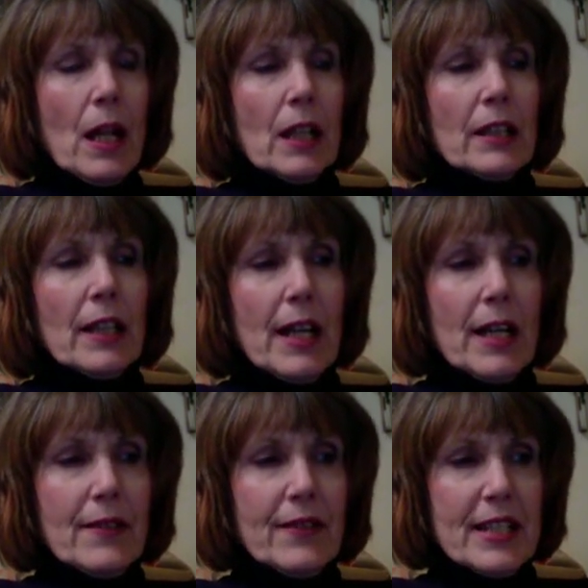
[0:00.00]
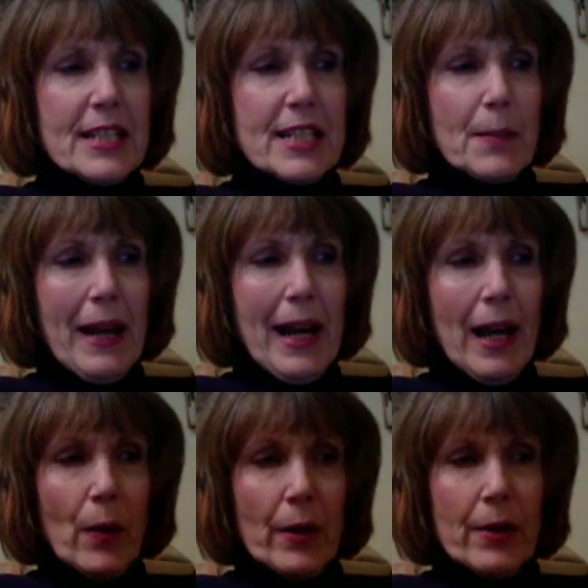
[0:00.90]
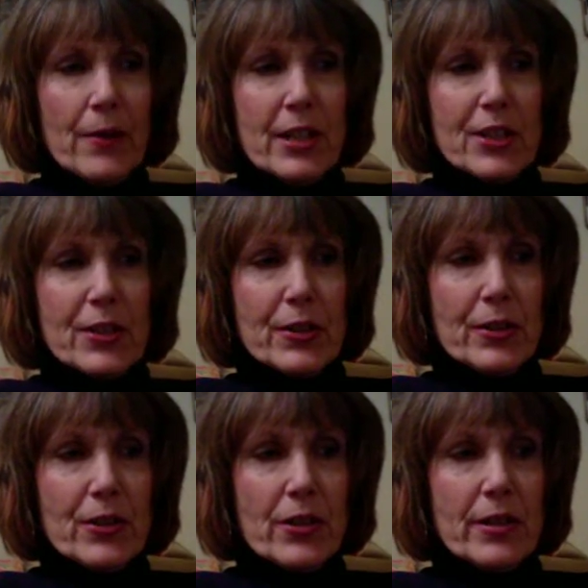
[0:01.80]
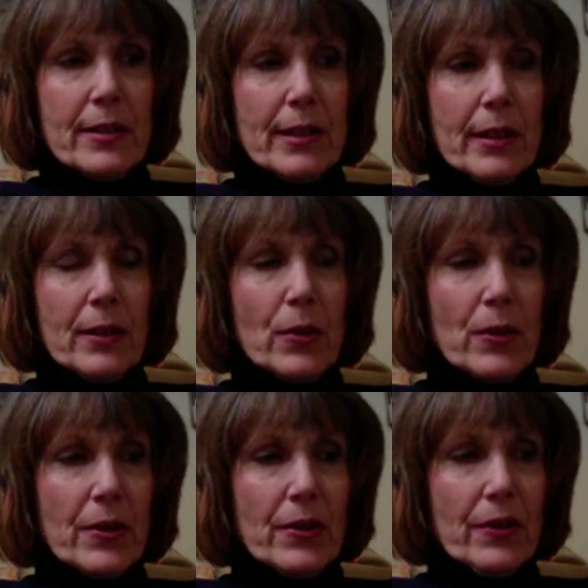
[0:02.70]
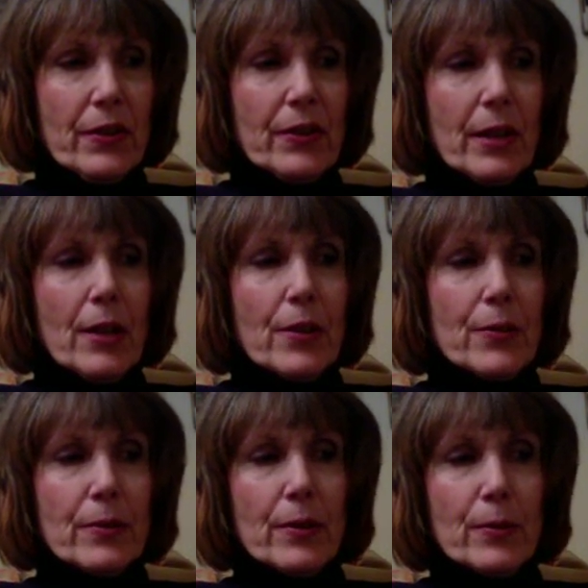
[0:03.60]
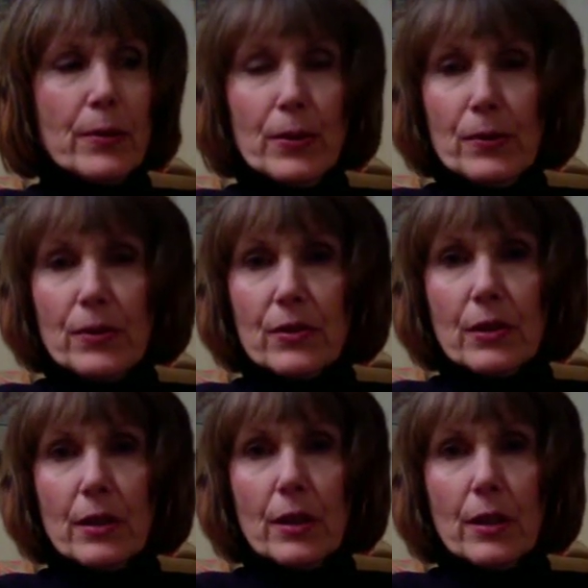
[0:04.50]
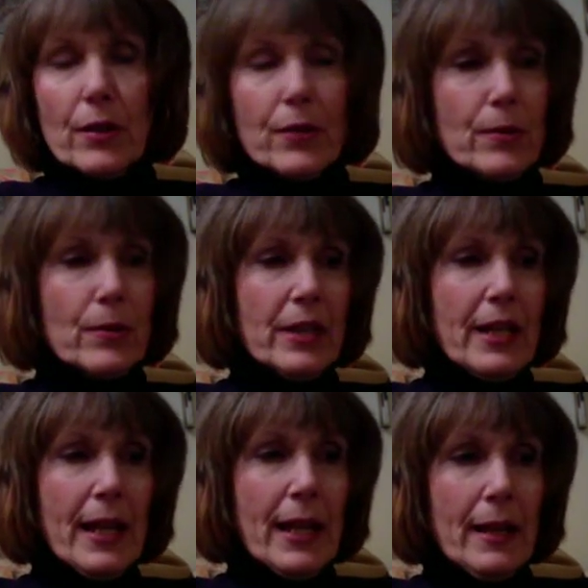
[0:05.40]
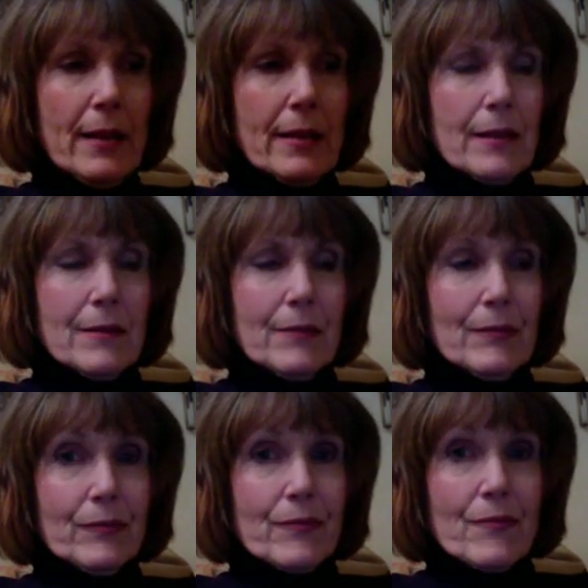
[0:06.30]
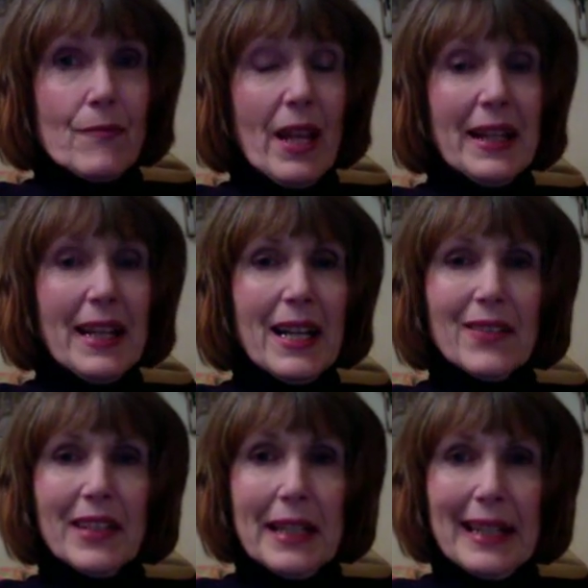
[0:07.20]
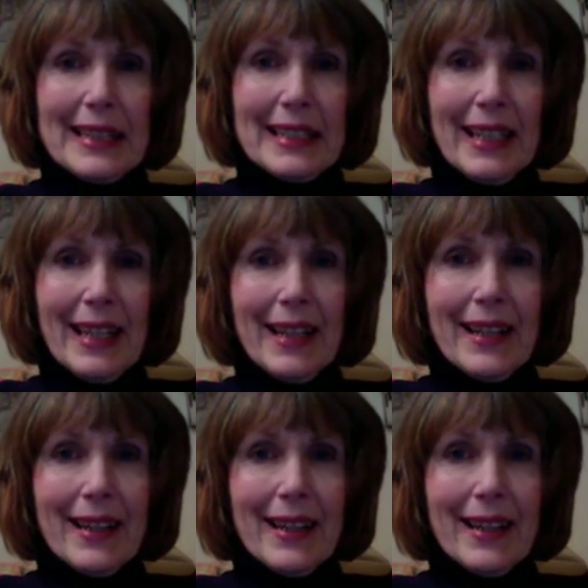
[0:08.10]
Love is the power that surges and courses through the roots, through the 8. And evidently,